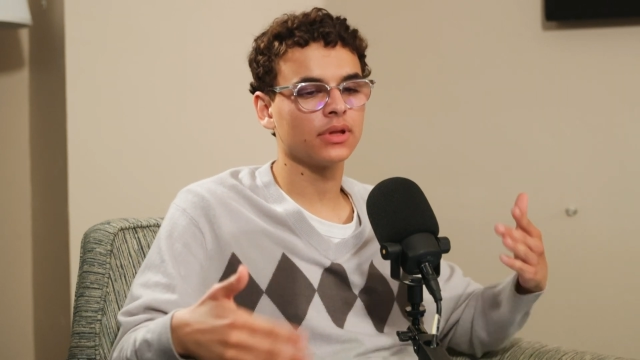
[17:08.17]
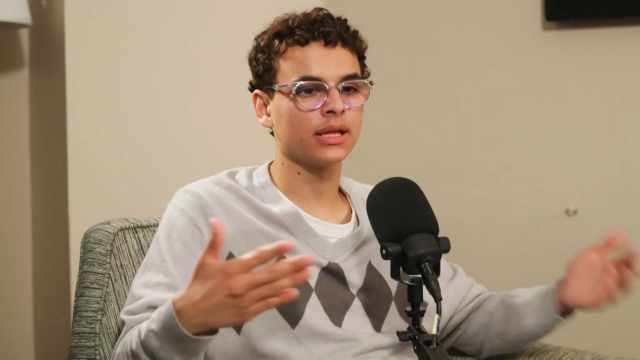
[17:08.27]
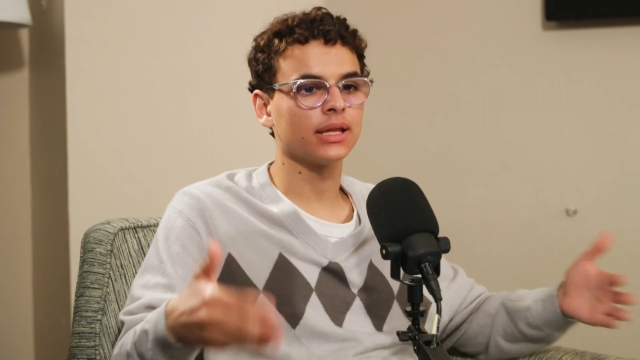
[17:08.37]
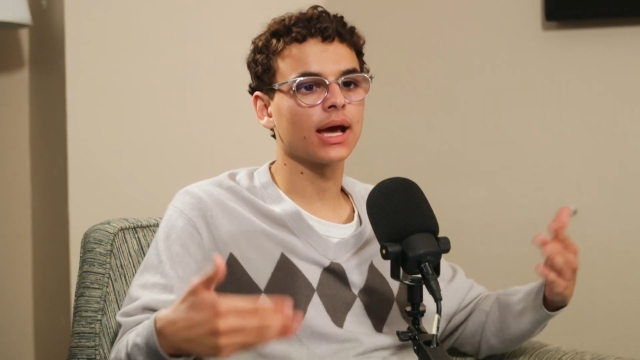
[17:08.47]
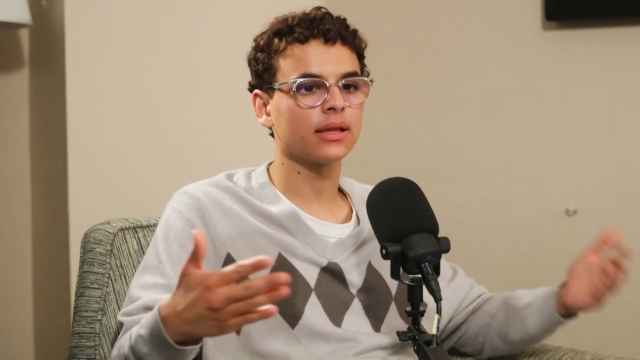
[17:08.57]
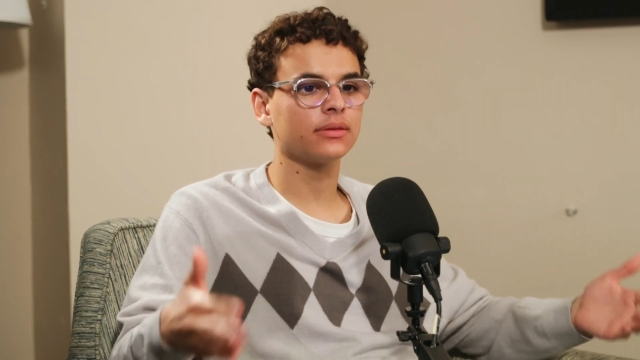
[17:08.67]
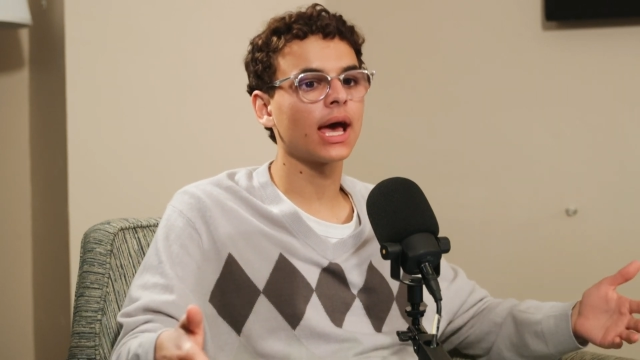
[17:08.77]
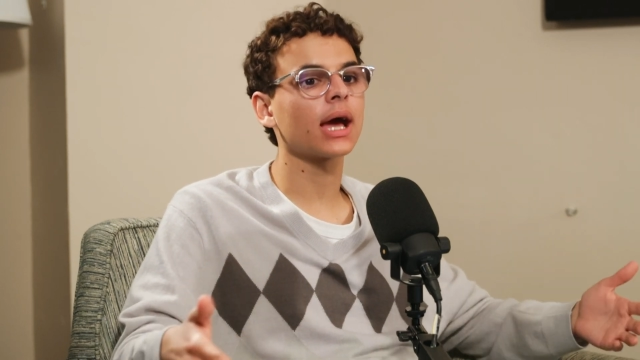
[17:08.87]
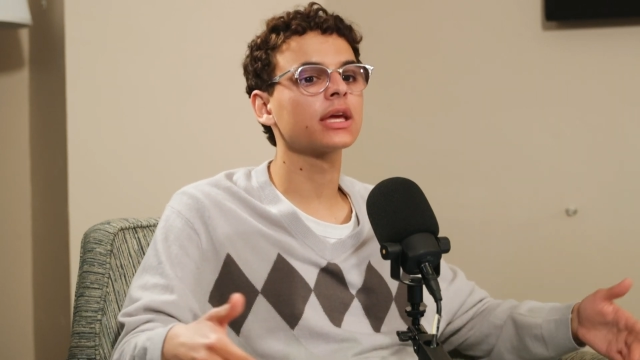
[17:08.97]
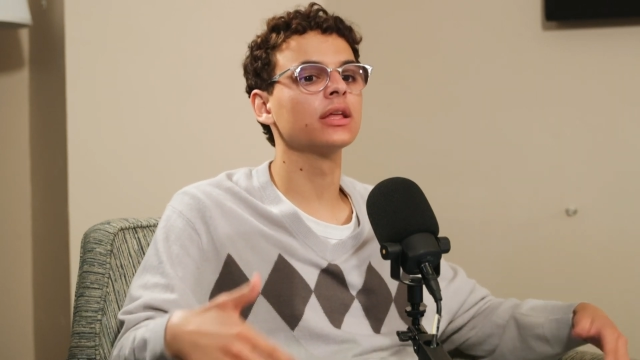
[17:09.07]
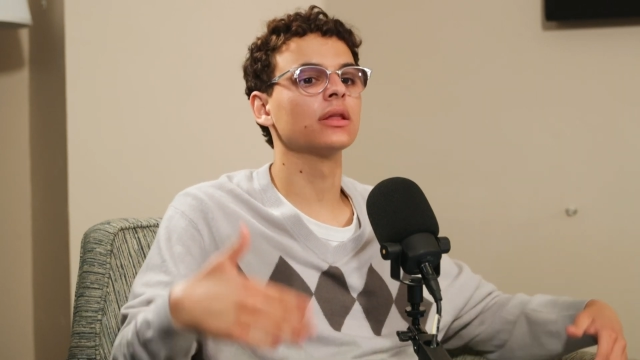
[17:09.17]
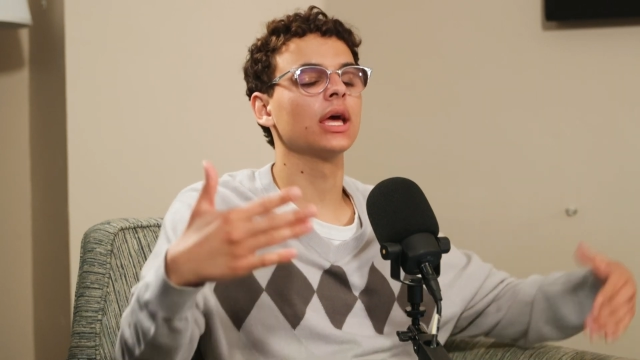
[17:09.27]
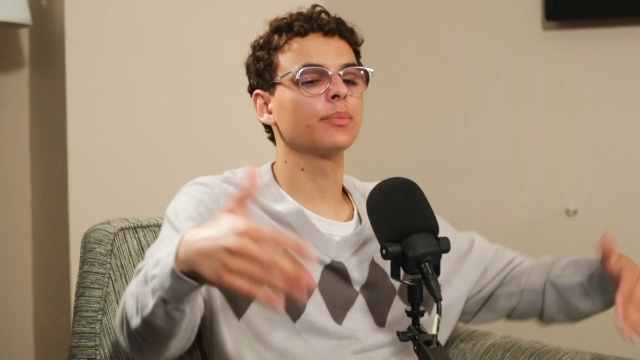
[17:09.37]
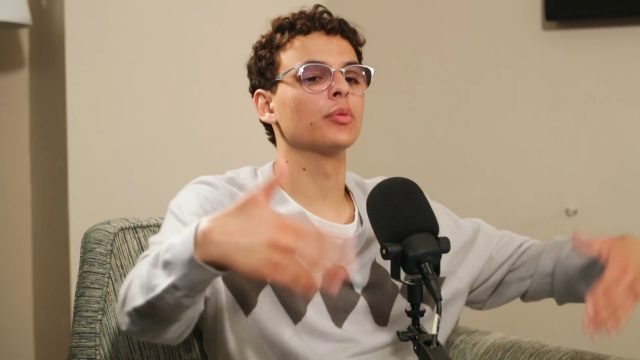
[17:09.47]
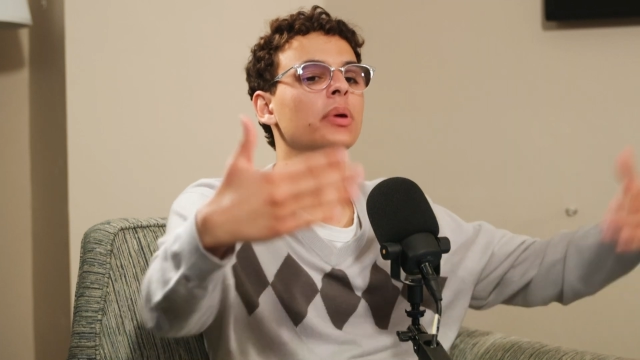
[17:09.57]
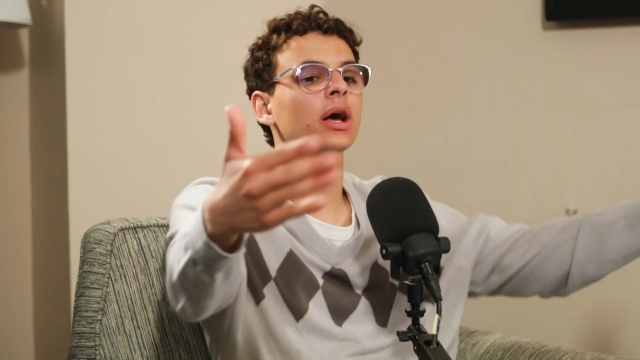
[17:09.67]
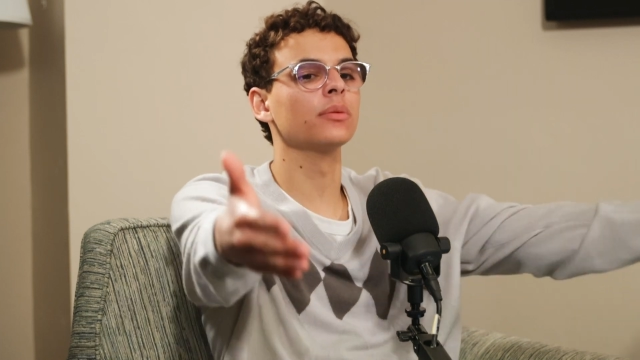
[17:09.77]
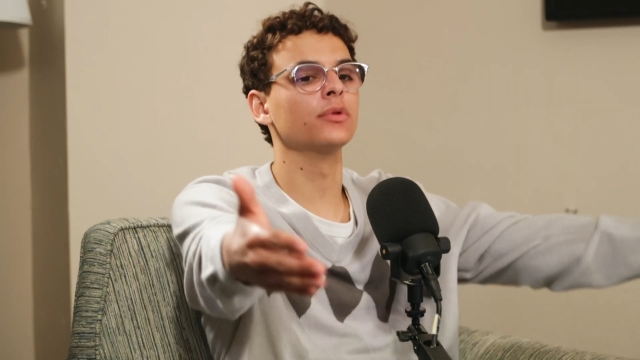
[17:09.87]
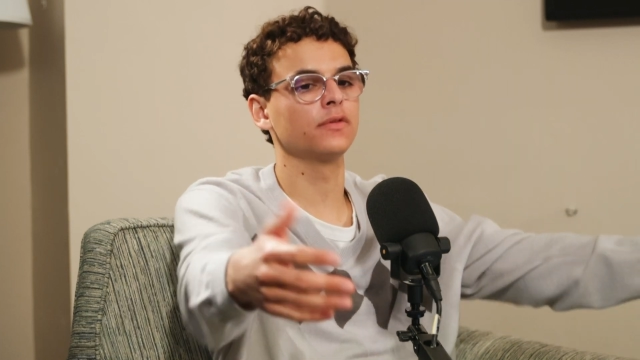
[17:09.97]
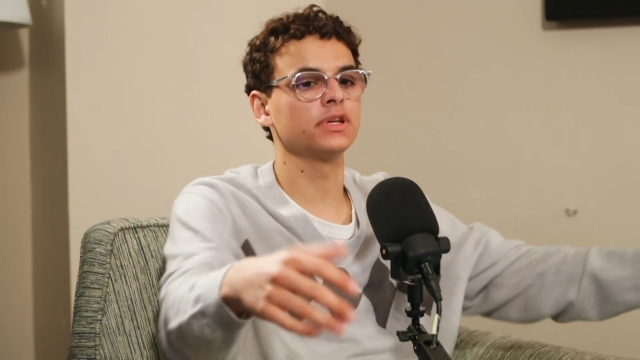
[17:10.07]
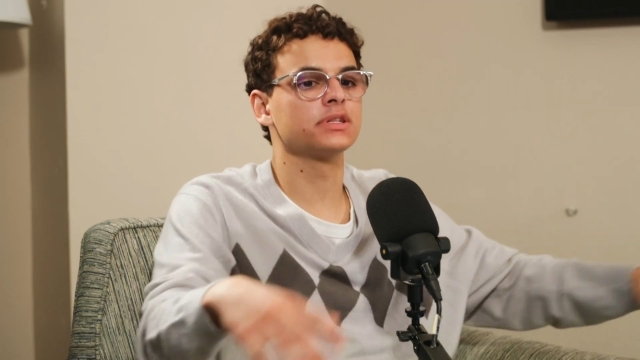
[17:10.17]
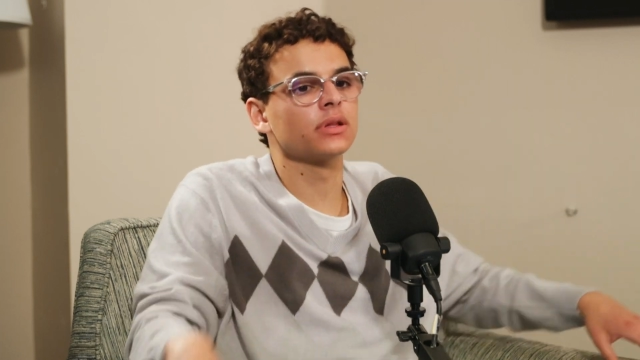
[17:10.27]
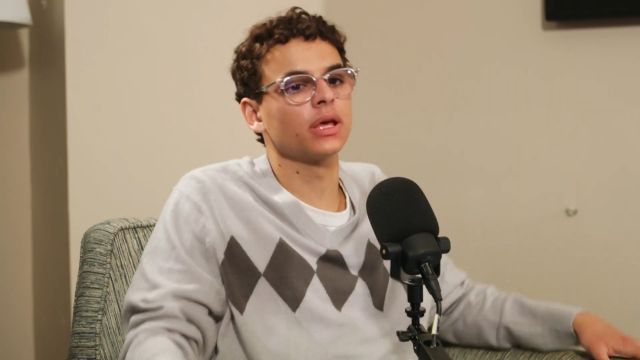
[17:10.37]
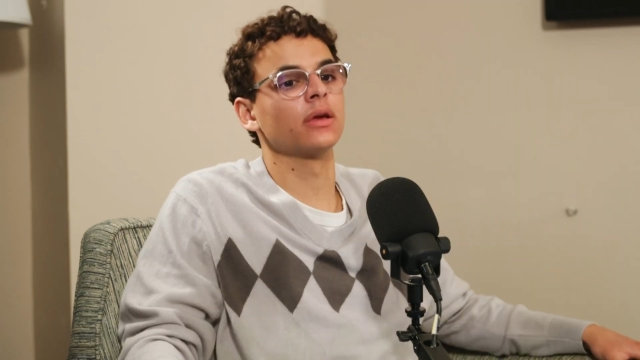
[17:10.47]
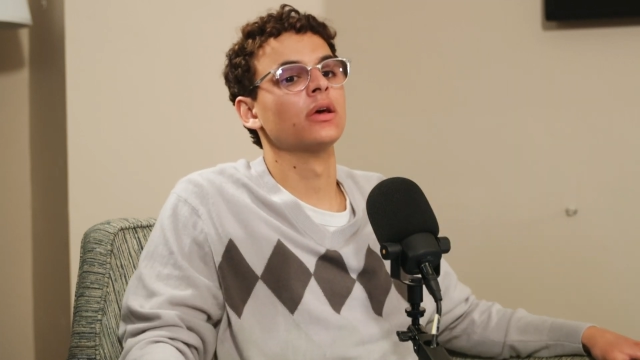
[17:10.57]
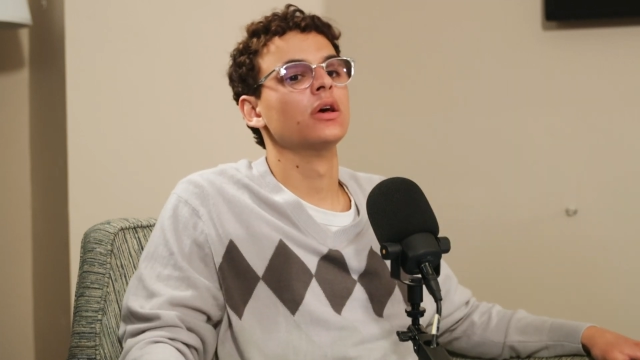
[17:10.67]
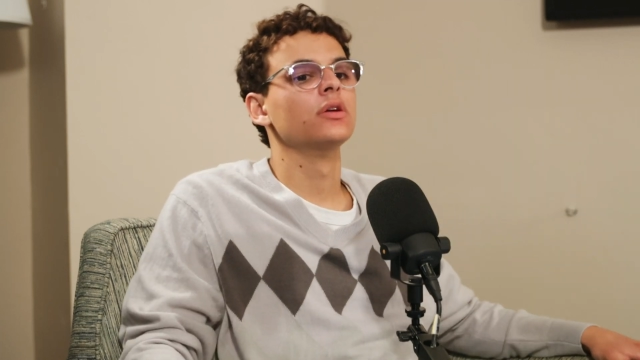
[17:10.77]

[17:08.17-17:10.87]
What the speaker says: and that can like propel a movie to like